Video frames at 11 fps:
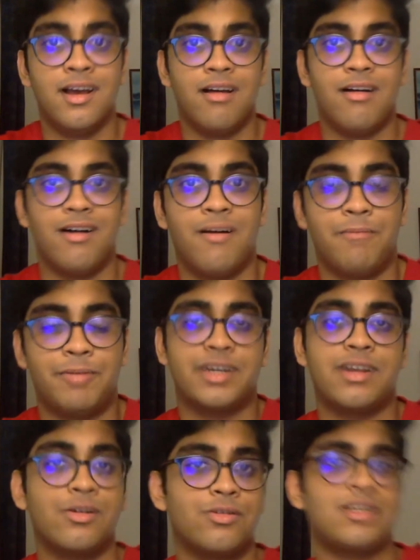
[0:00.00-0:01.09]
But
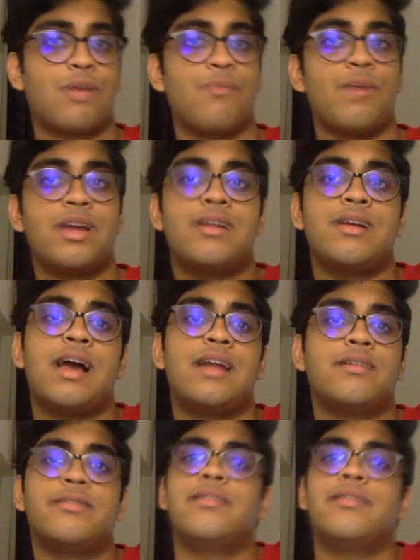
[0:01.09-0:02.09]
somewhere at